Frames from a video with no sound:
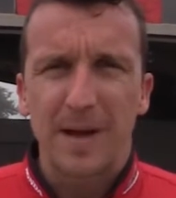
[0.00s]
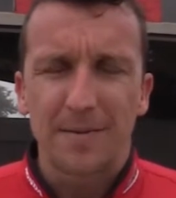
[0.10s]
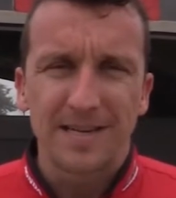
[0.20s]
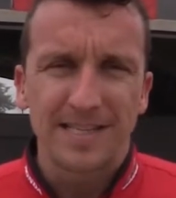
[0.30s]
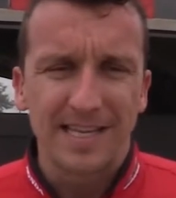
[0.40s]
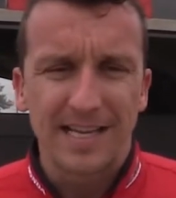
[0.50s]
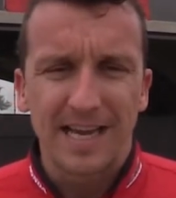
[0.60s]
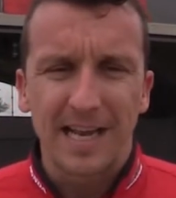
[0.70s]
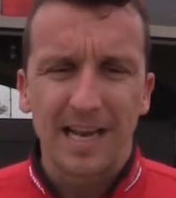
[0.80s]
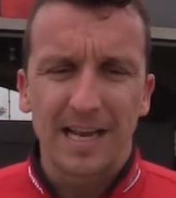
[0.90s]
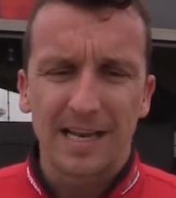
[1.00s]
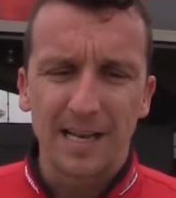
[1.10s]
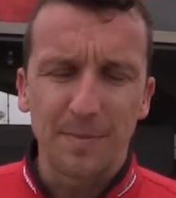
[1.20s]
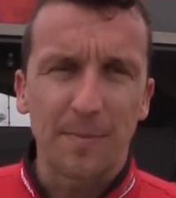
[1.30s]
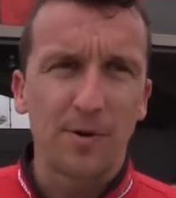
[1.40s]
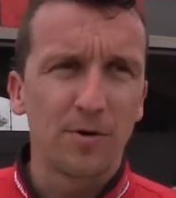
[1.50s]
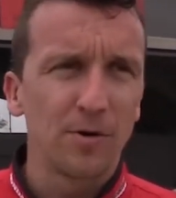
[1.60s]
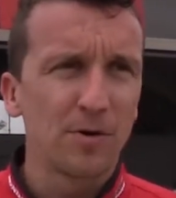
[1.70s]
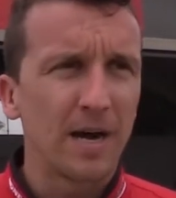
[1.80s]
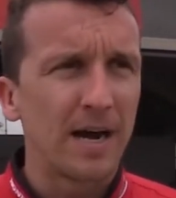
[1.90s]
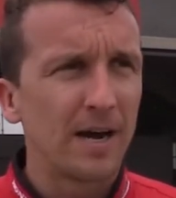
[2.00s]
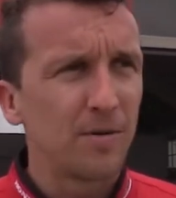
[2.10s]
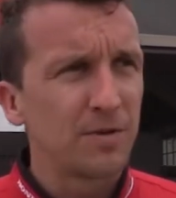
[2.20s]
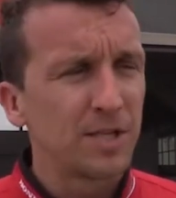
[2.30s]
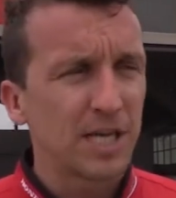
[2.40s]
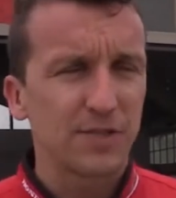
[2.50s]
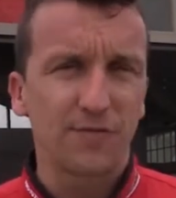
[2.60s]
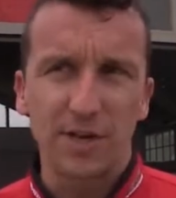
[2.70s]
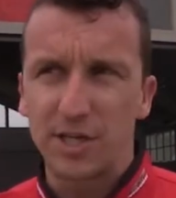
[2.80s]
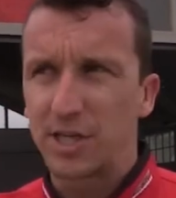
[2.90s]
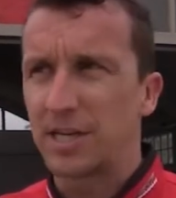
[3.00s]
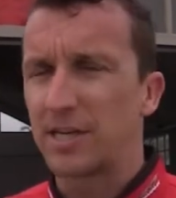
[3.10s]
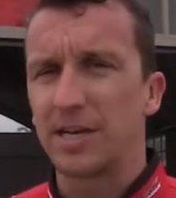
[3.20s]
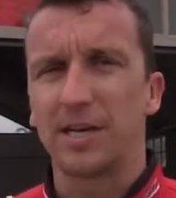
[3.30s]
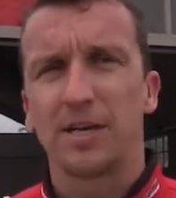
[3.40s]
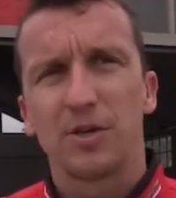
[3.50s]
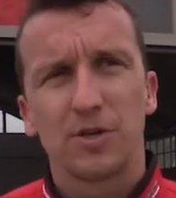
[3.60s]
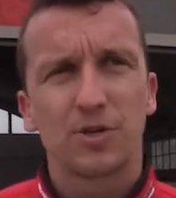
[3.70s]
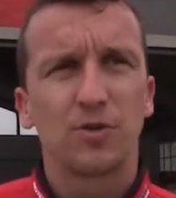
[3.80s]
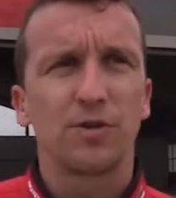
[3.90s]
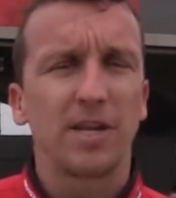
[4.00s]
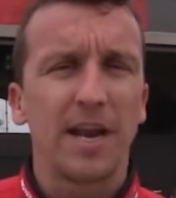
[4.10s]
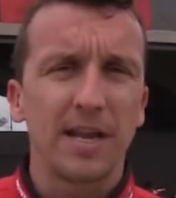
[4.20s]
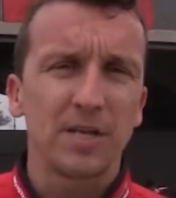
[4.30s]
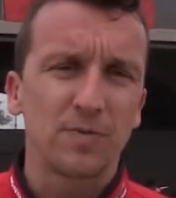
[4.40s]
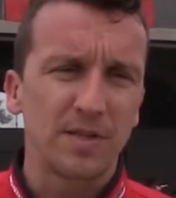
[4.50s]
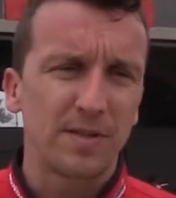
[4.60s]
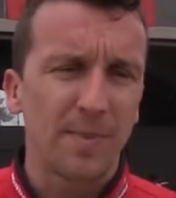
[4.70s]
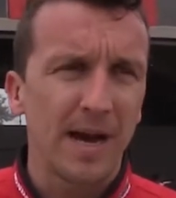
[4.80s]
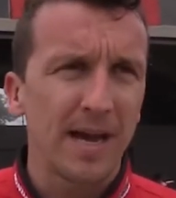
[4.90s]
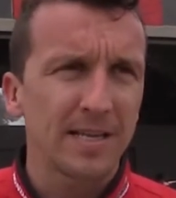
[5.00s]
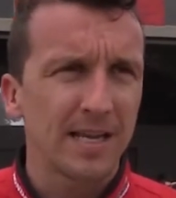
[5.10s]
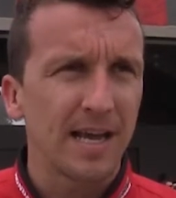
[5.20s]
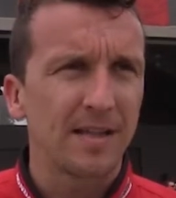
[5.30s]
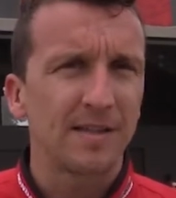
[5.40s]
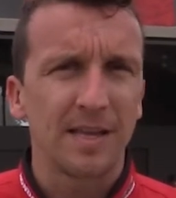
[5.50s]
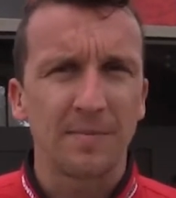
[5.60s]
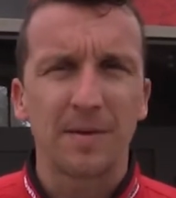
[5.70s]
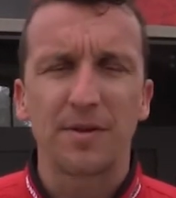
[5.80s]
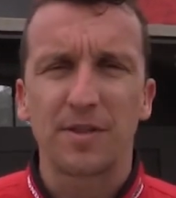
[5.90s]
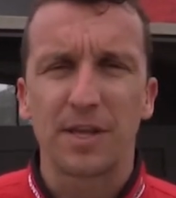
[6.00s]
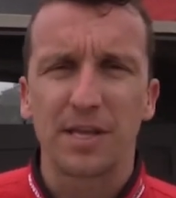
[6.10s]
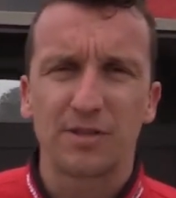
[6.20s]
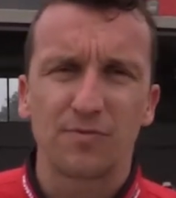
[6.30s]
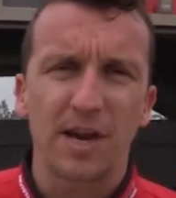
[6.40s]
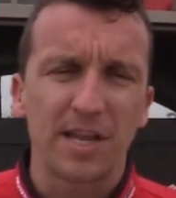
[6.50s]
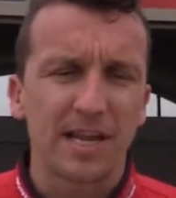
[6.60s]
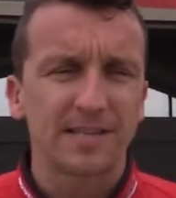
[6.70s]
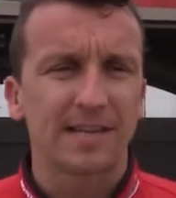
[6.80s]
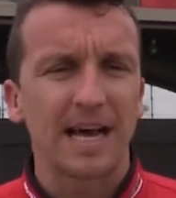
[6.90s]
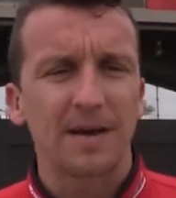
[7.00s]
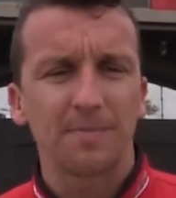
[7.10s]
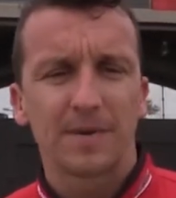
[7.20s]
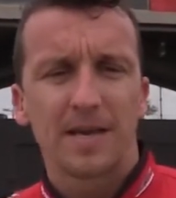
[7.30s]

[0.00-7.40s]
Palmas in Lima, Peru. We're just finishing scrutineering with the bikes and team, everything is ready and set up.